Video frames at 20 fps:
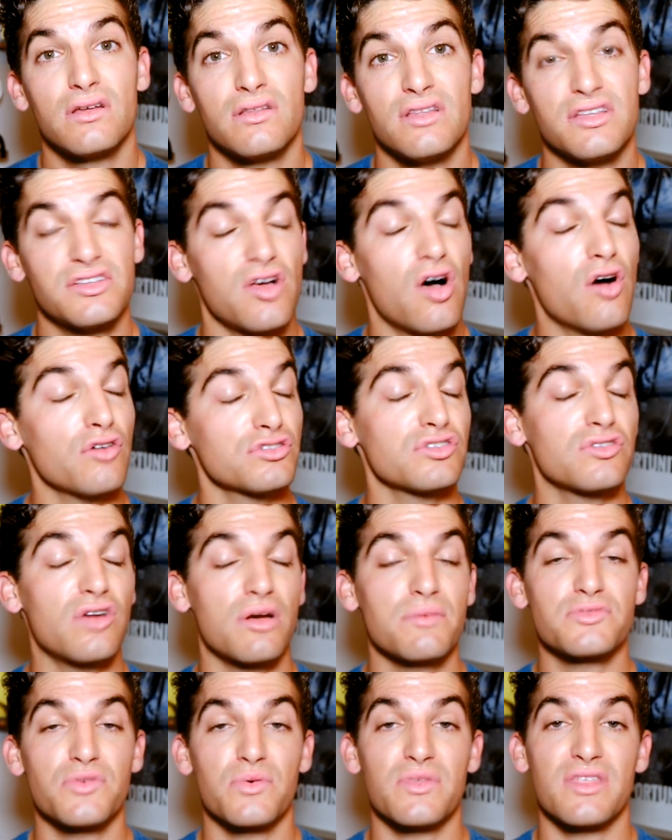This also
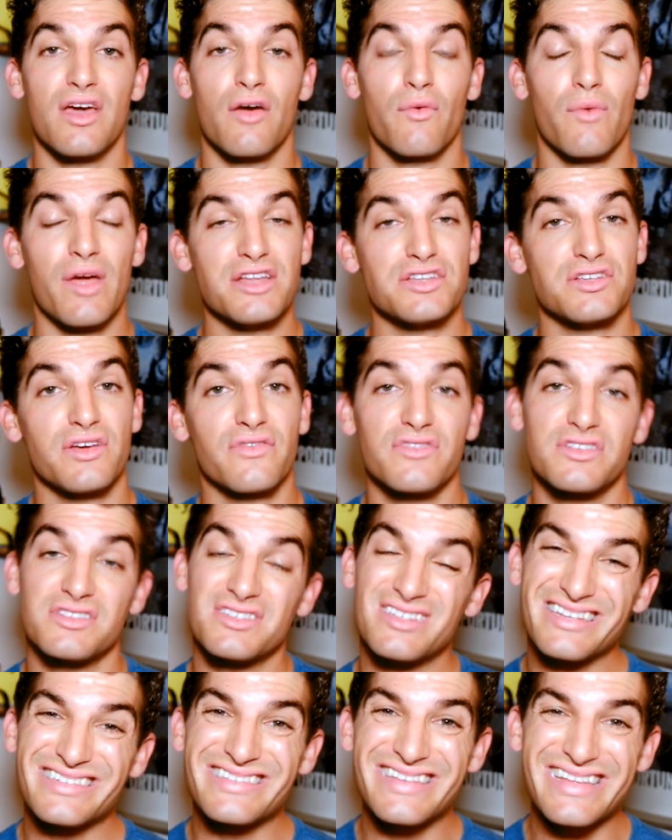comes with a range of
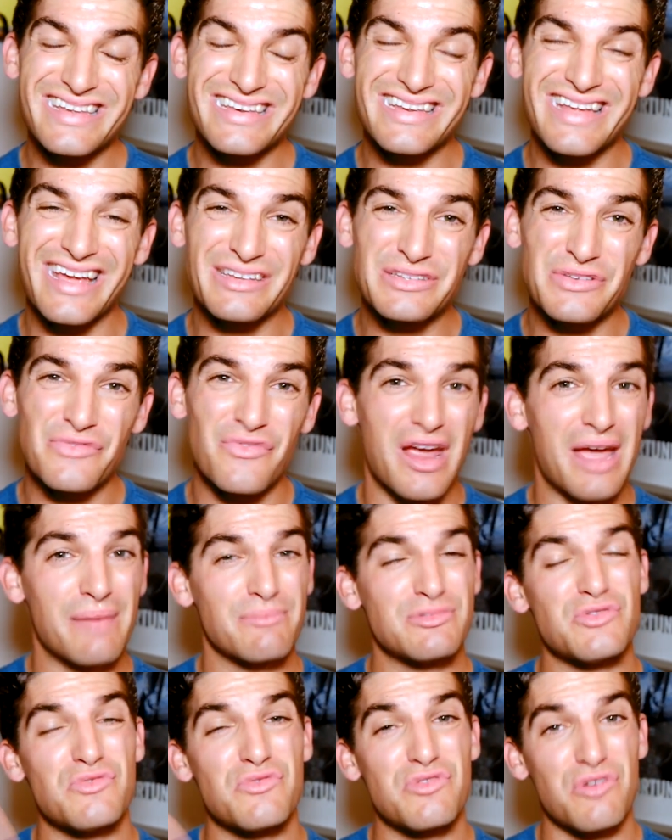16 gigs of RAM
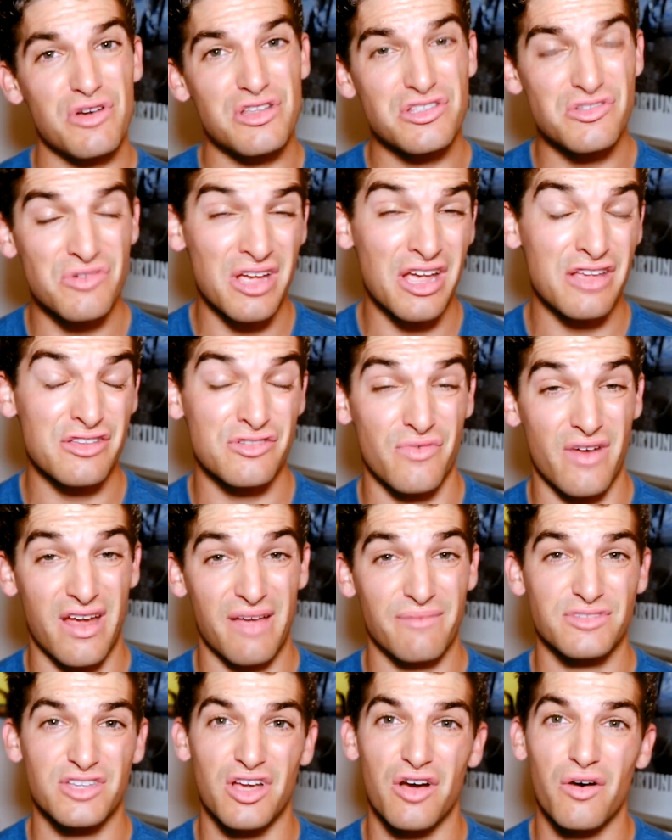to 32 gigs of
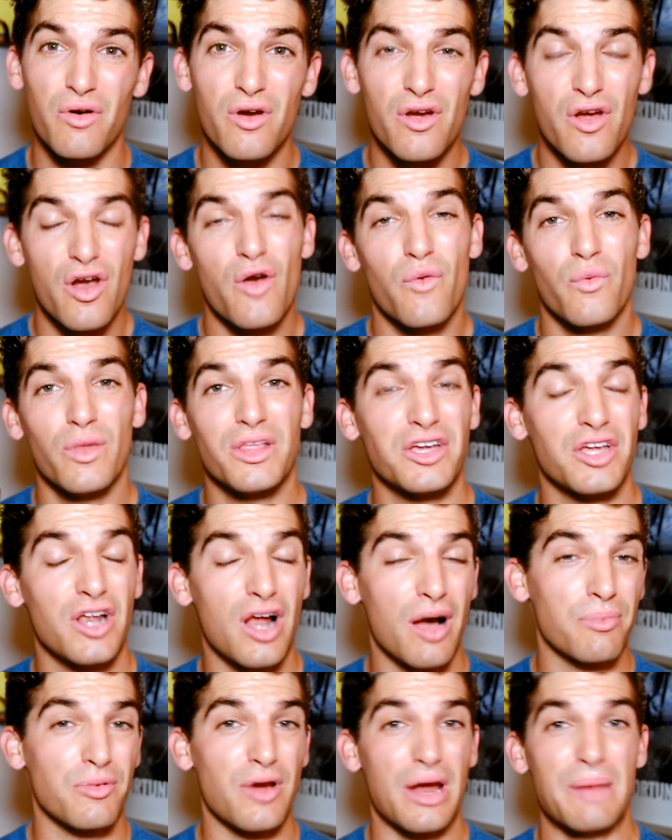RAM, so really good
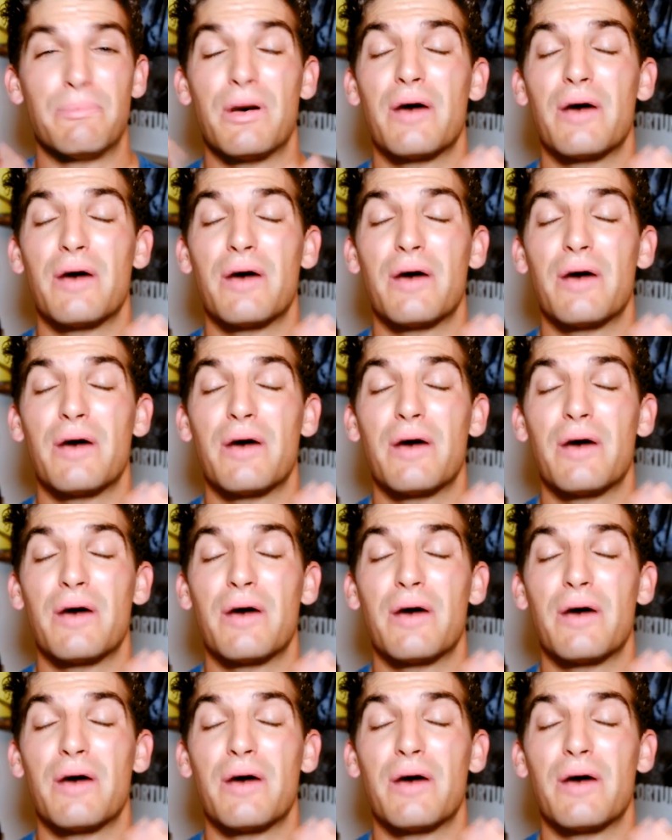upgrade.